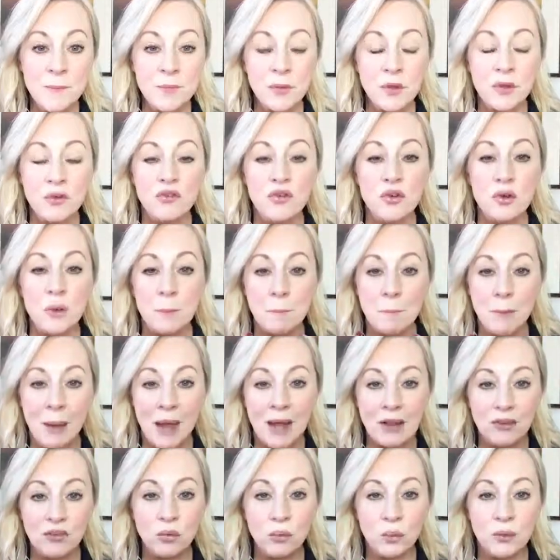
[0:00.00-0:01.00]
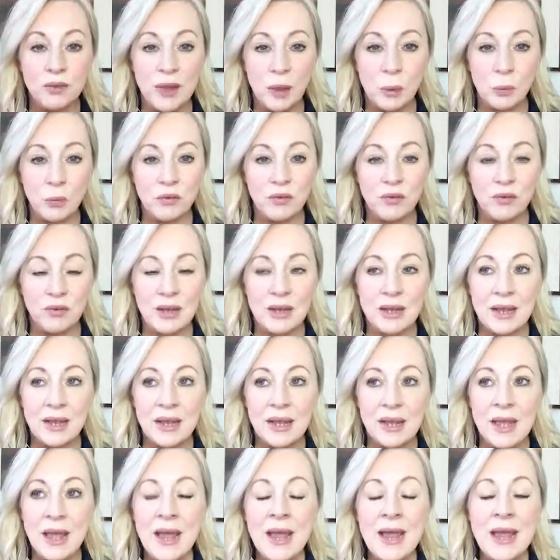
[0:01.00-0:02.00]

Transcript: Could you imagine what that would feel like?